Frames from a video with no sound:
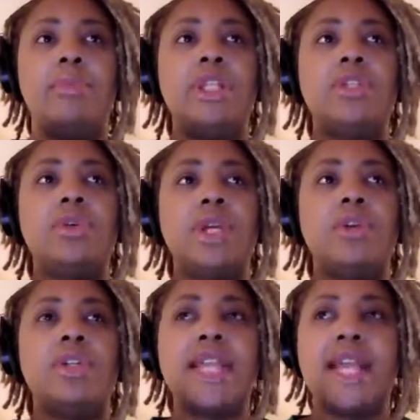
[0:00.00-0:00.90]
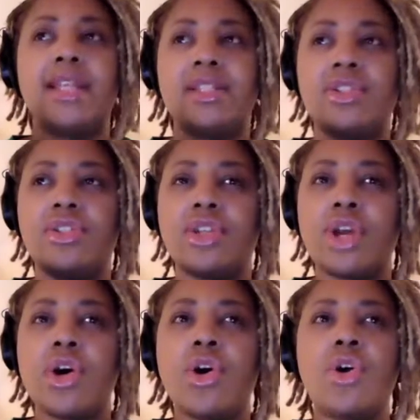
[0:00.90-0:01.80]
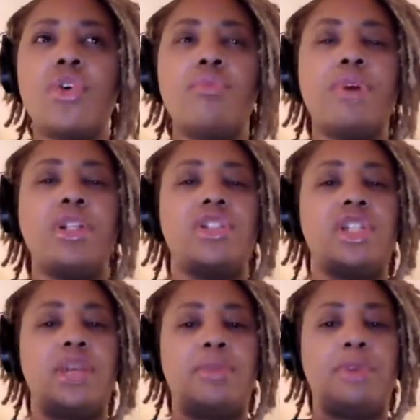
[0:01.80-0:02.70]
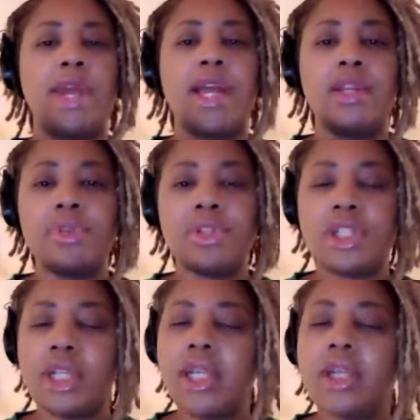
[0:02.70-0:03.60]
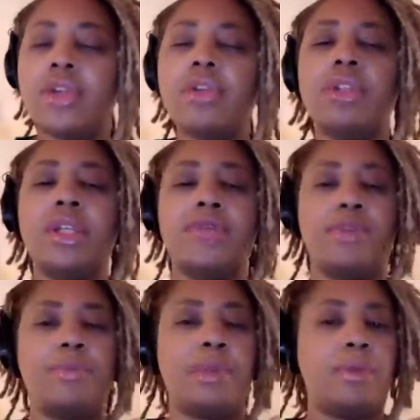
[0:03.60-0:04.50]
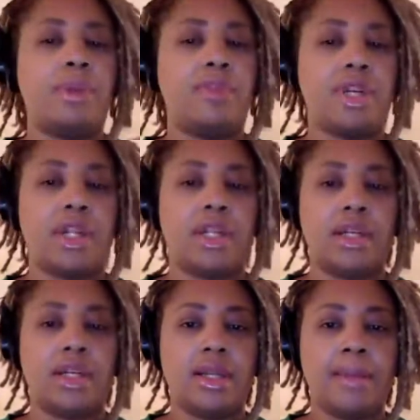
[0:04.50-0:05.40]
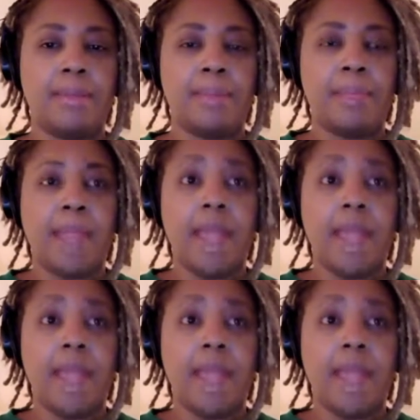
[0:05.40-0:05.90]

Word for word: mental illness has so much stigma around it, particularly for people of color, mm.